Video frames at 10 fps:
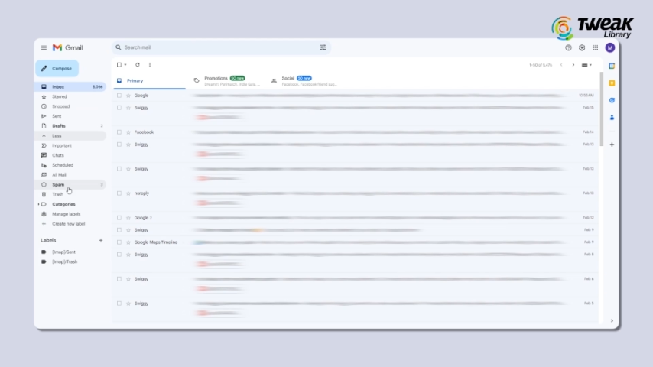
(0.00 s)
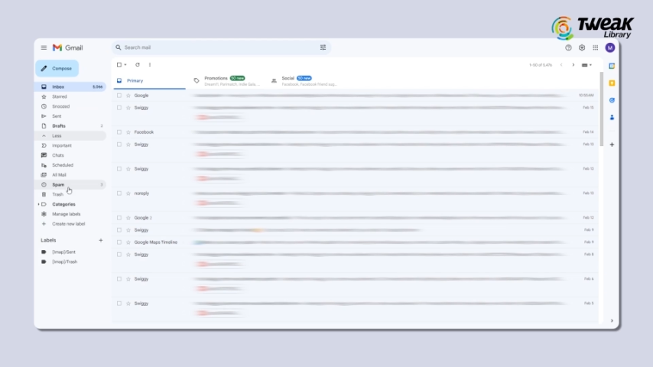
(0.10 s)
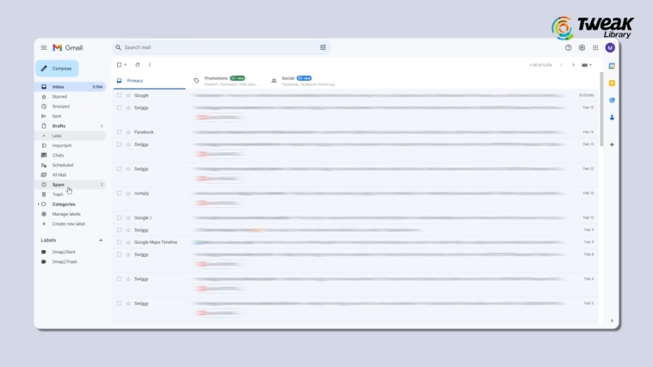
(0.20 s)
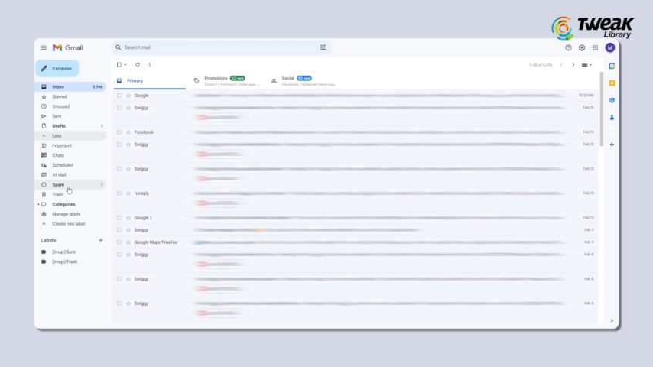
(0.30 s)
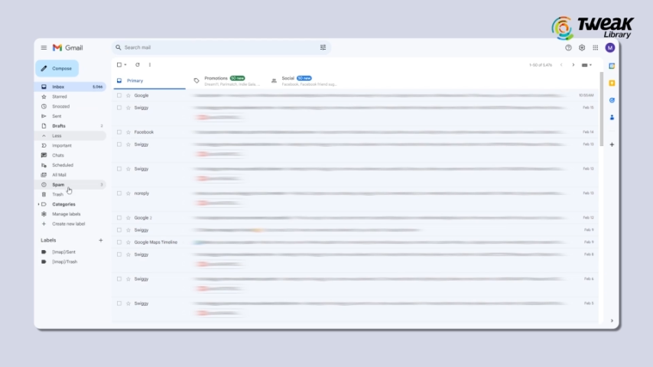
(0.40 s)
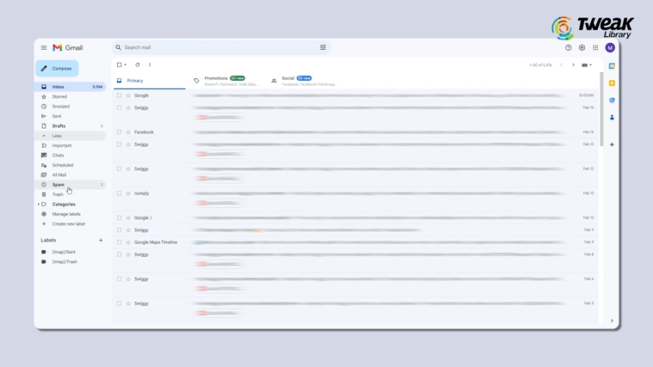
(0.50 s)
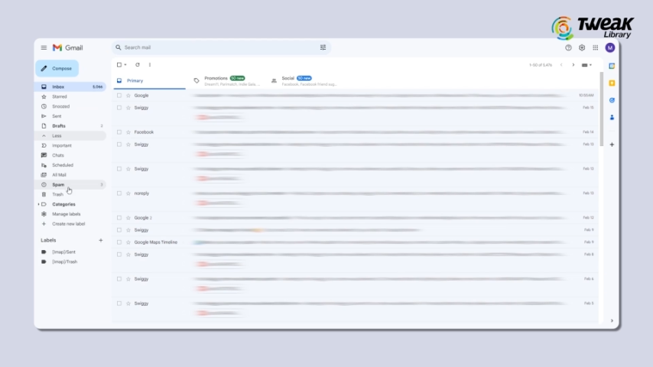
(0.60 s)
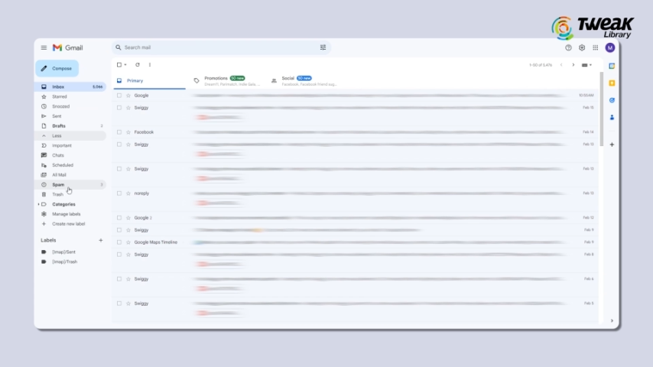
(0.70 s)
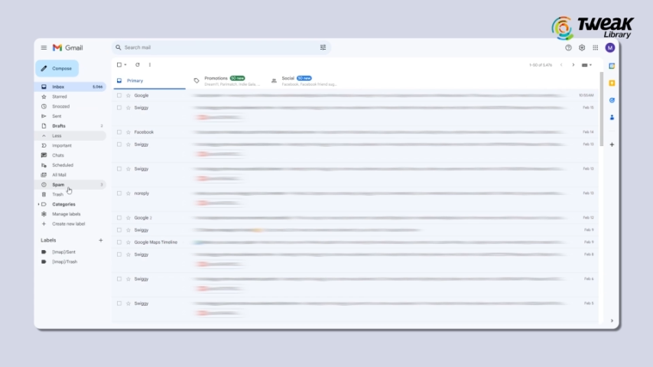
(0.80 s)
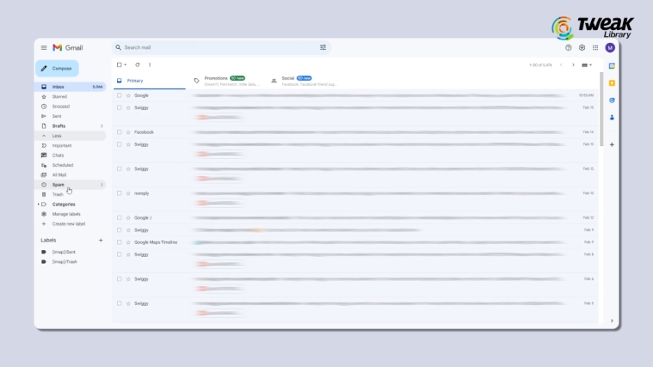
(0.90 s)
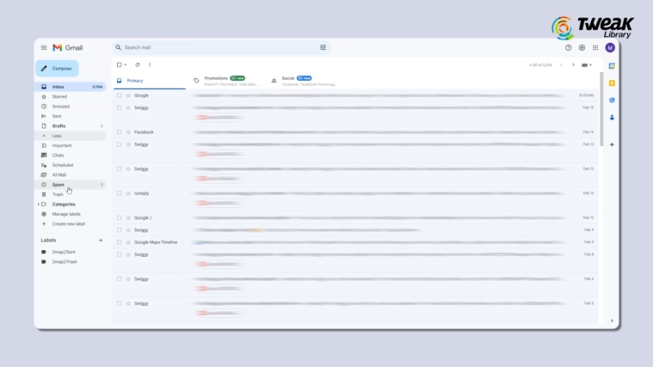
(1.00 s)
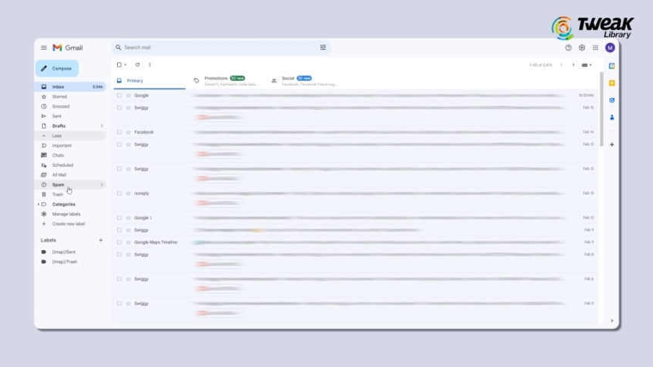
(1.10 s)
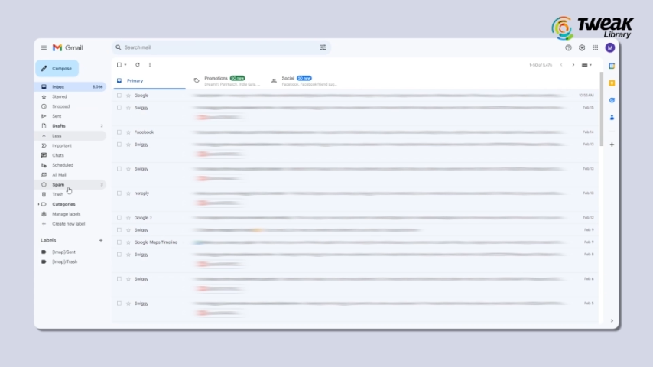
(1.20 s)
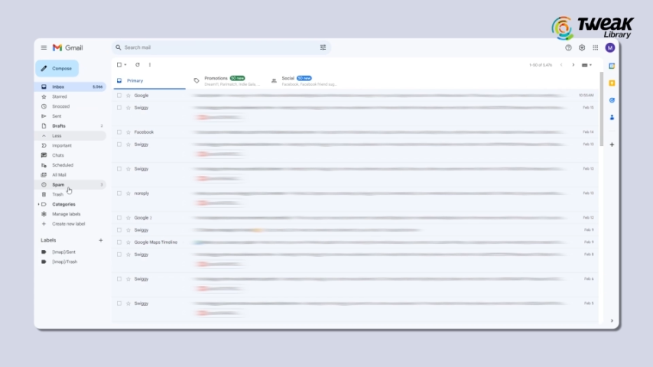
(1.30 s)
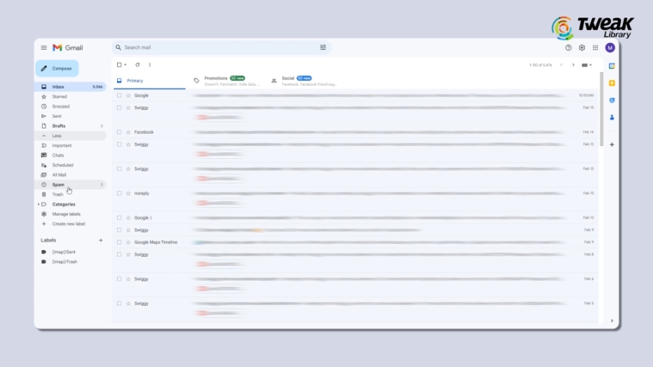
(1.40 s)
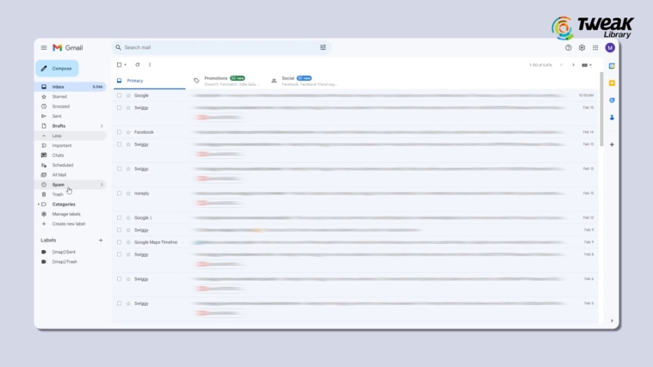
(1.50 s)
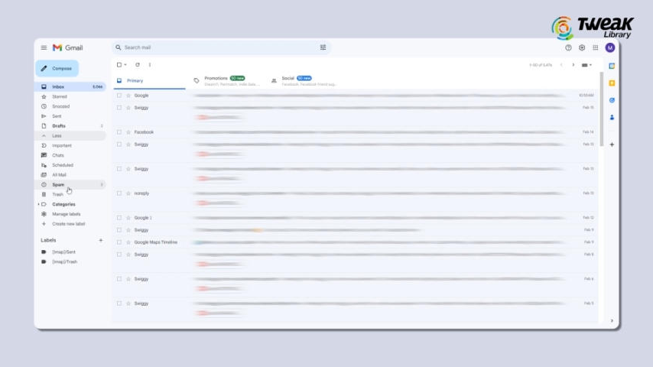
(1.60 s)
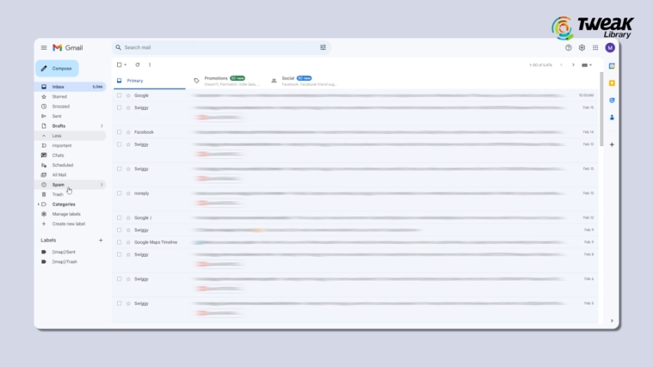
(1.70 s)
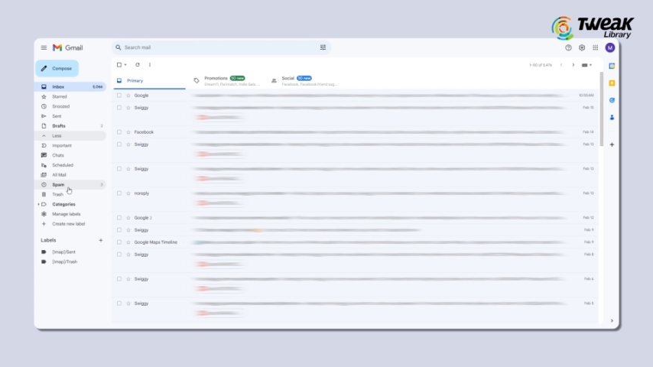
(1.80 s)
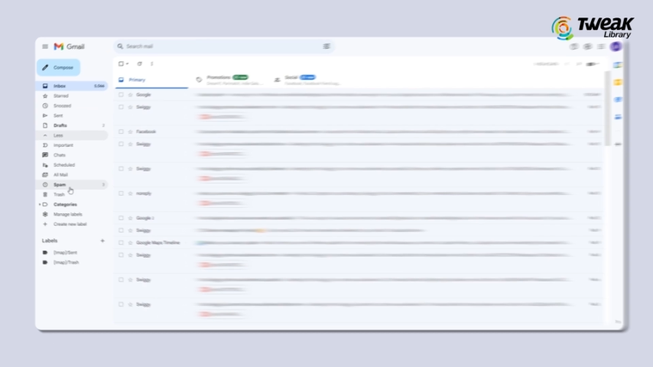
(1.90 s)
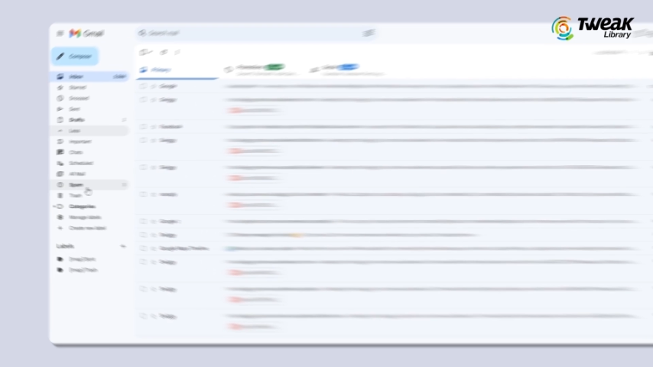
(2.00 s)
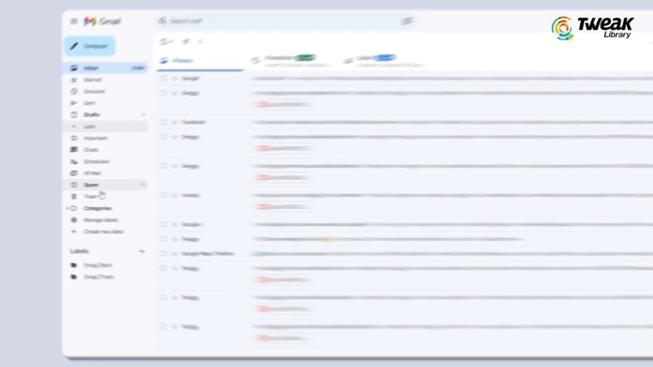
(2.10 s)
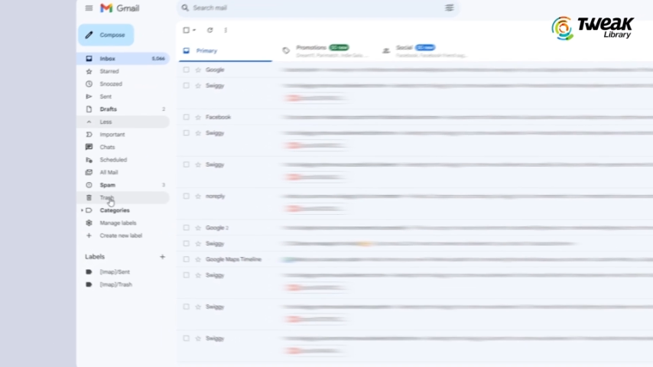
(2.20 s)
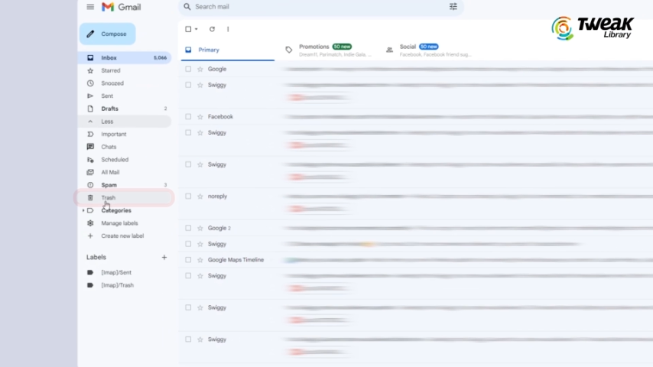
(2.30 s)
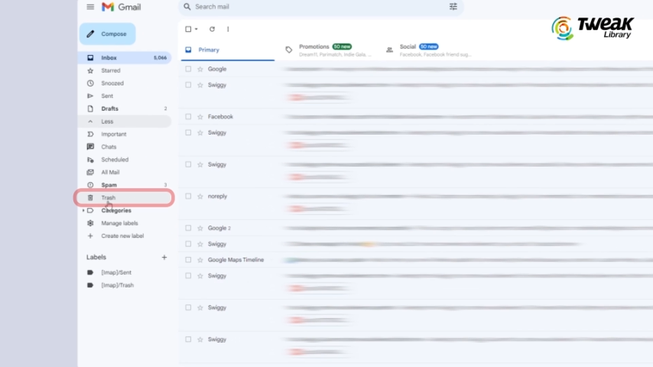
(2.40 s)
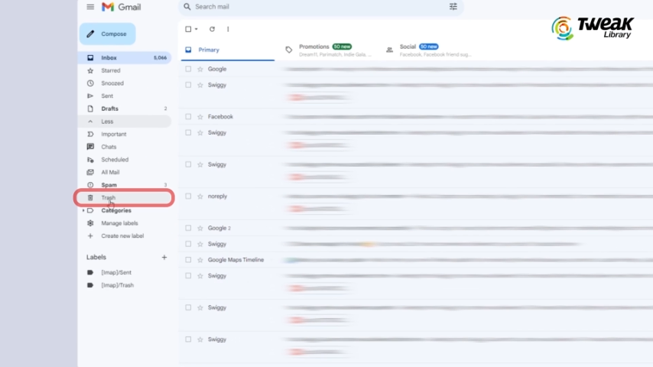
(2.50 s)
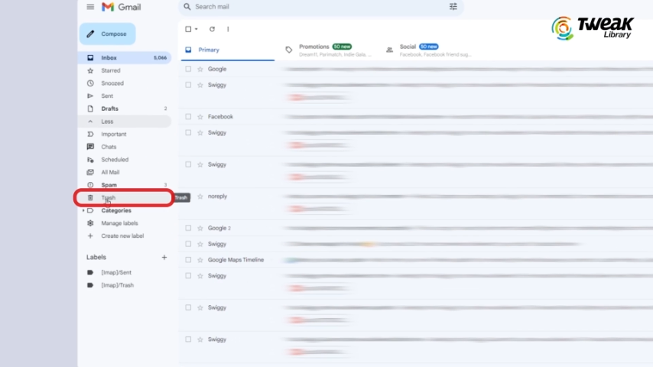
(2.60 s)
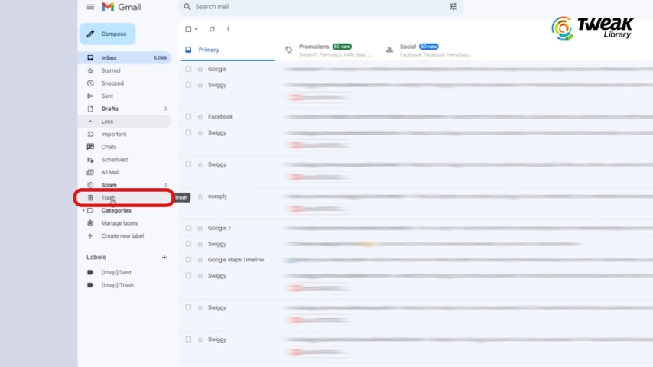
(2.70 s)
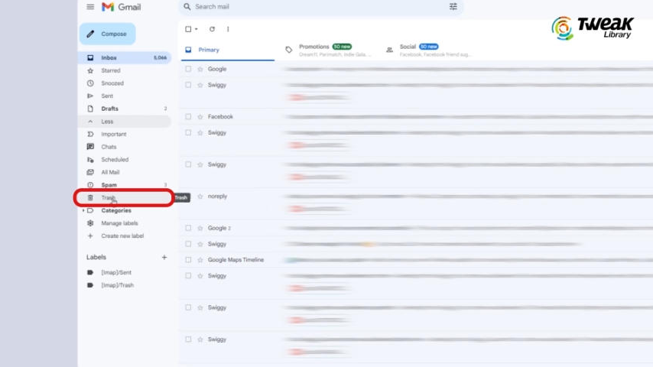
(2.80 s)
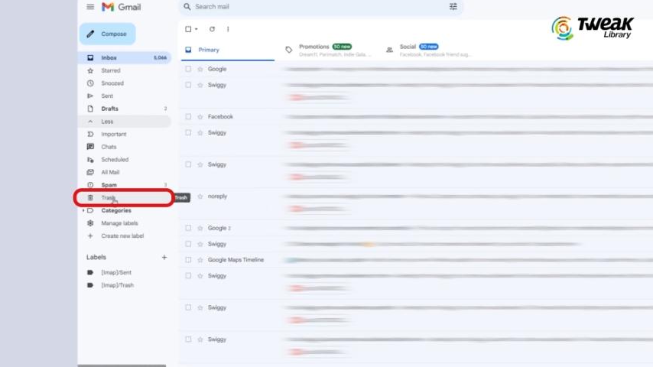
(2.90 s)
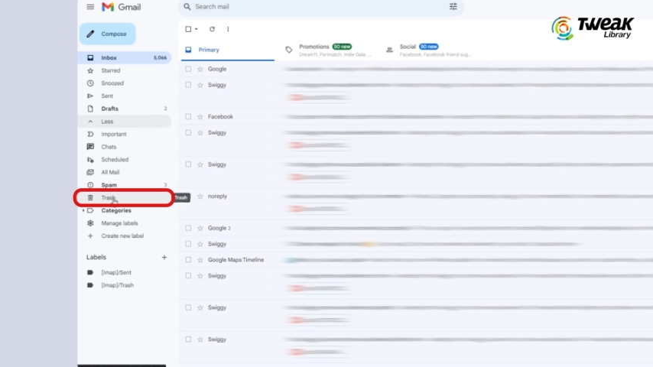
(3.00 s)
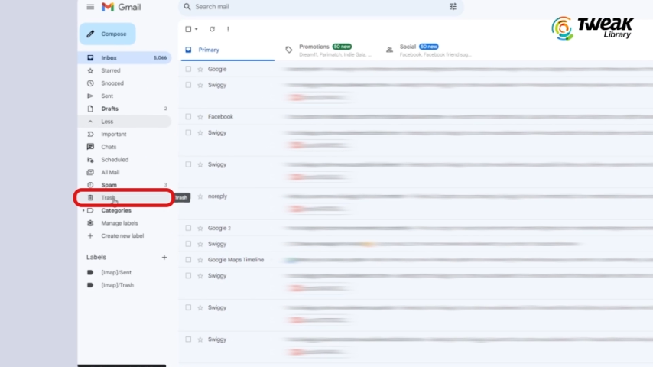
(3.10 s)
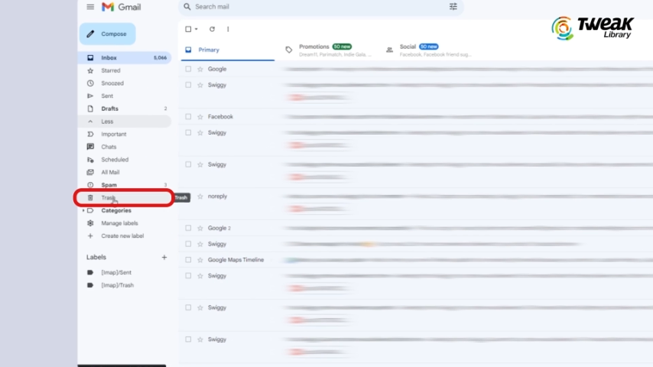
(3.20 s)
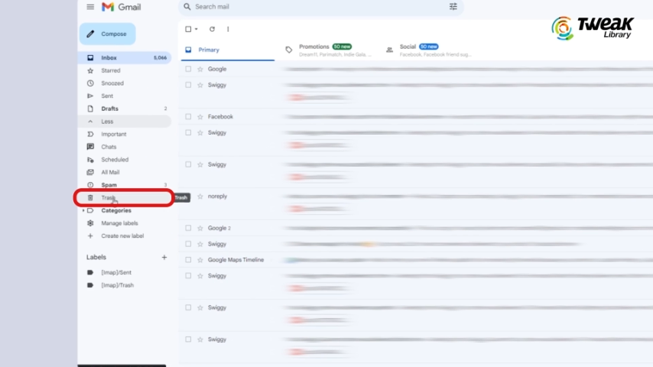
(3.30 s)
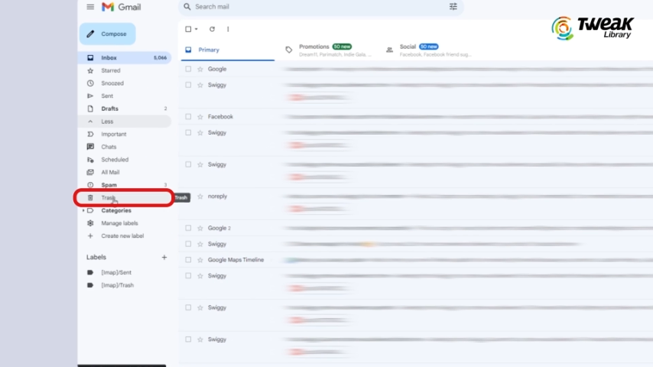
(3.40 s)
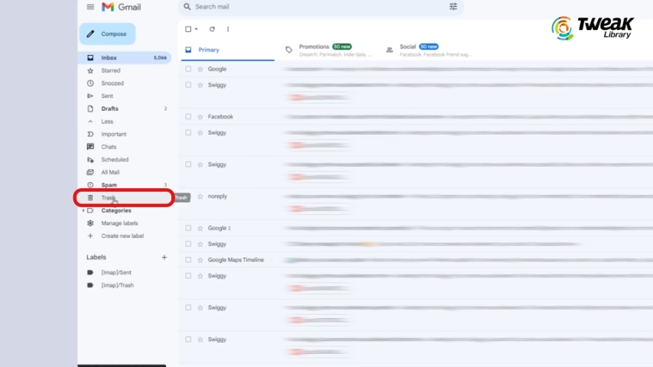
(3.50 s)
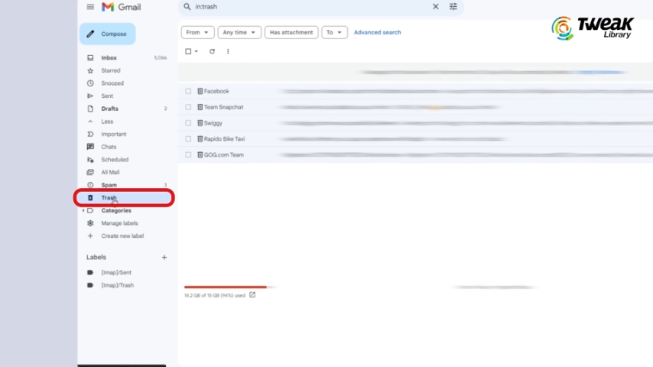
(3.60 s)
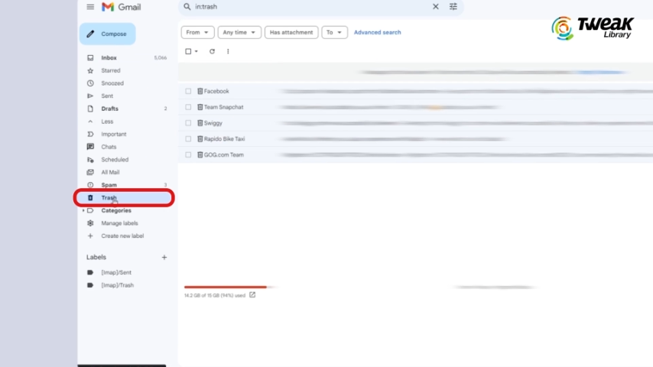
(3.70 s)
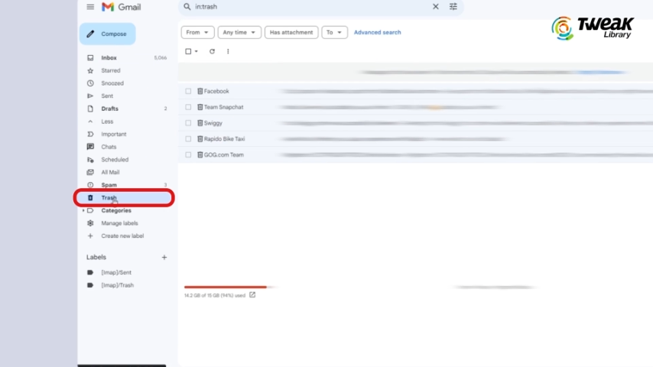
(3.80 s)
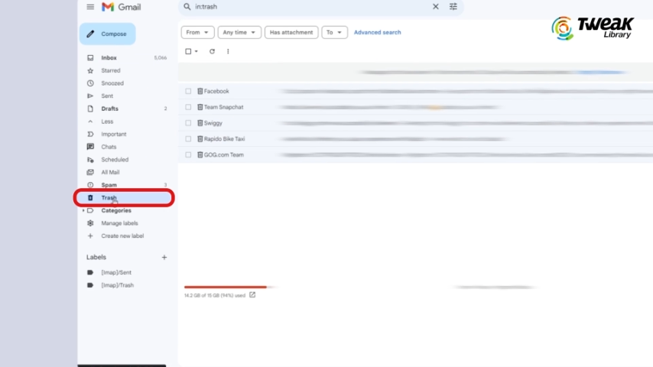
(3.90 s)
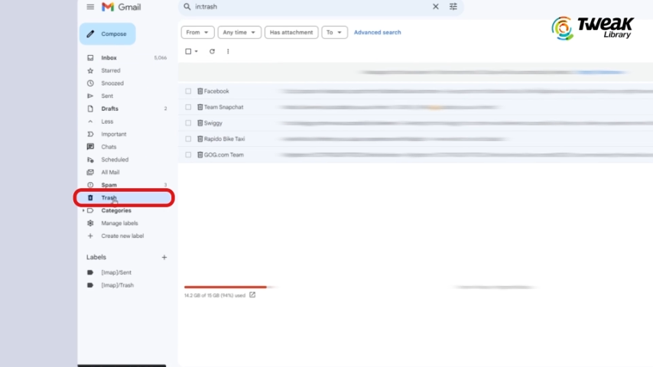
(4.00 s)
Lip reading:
[unreadable: no face in view]